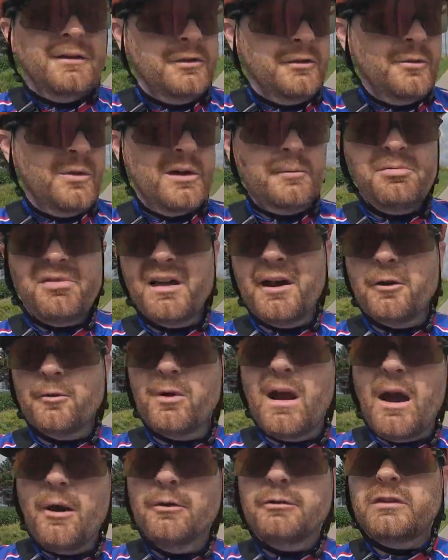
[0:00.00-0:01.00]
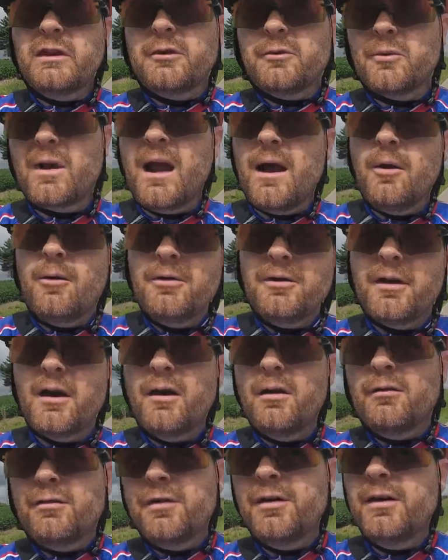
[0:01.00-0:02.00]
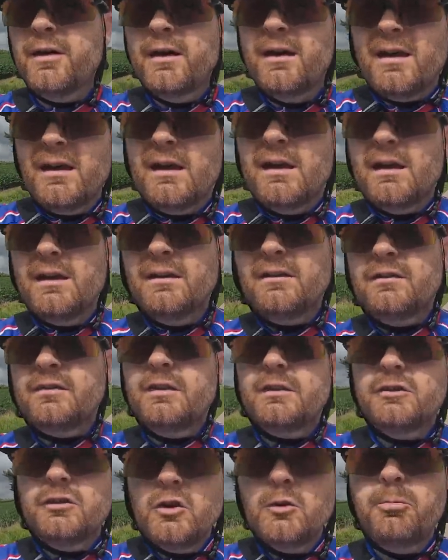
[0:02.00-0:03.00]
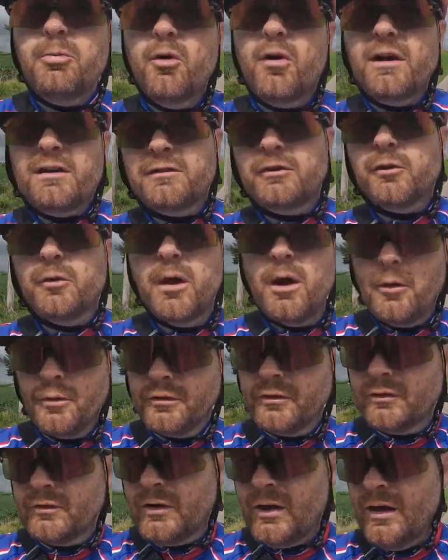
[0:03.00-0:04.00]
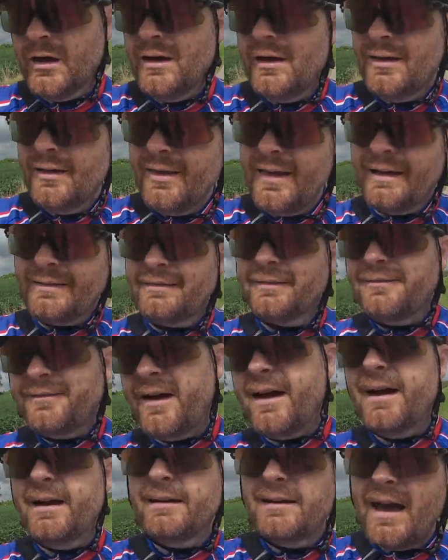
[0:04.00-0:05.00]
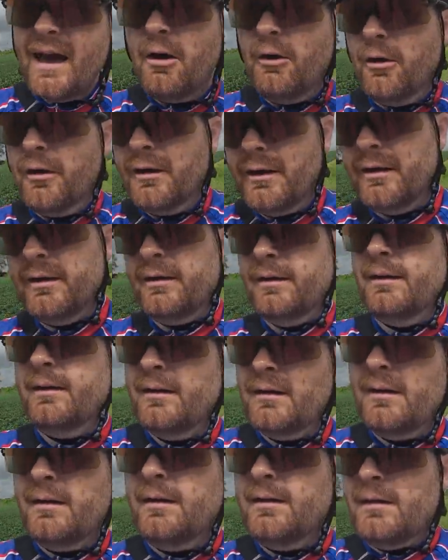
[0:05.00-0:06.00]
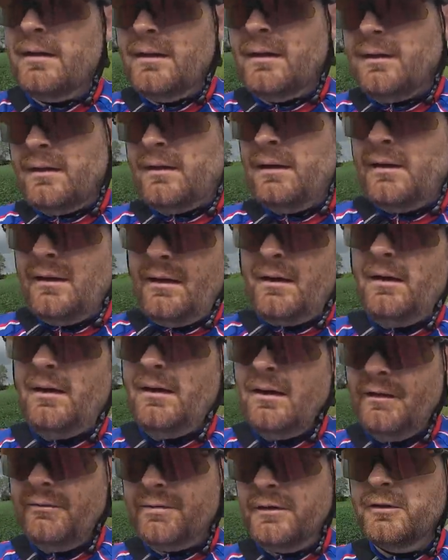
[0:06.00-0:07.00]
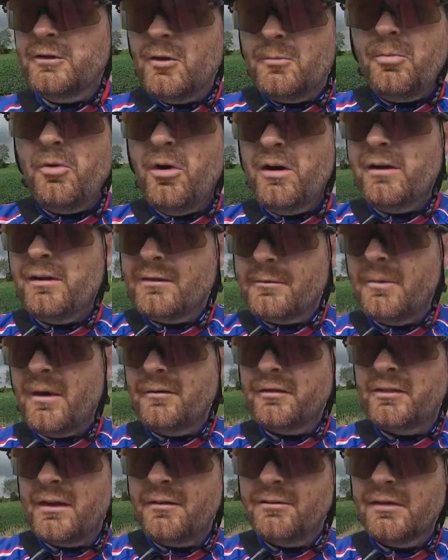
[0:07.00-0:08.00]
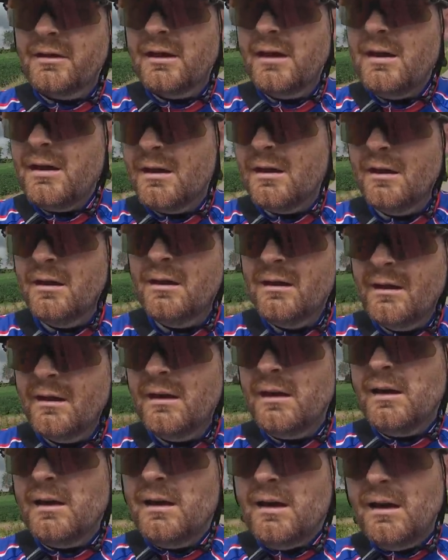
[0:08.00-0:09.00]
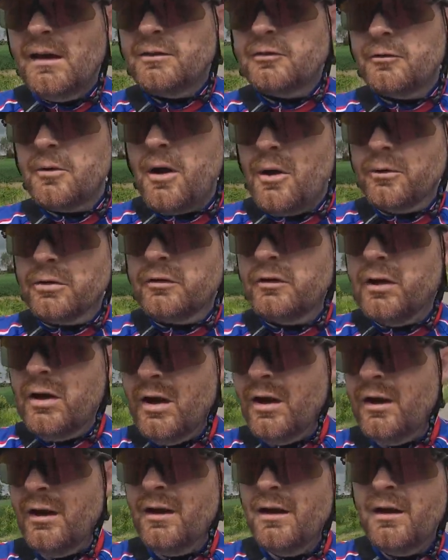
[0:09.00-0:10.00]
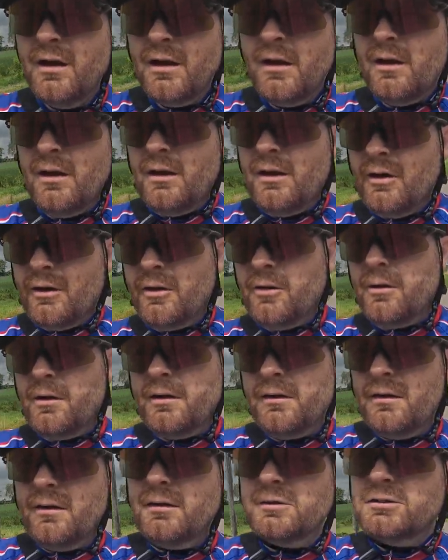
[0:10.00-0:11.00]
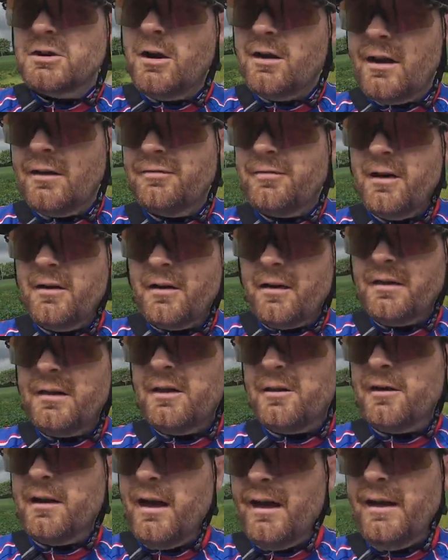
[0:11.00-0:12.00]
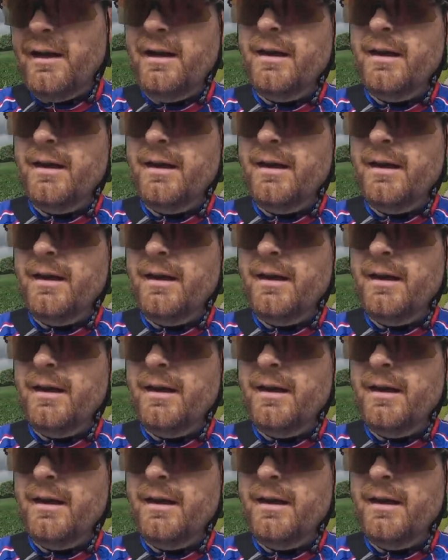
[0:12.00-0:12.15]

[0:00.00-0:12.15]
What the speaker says: Do you want to play a rousing round of is the dew point gross? Let's find out. If the dew point is above 70, it's gross, according to the chart I found on the internet.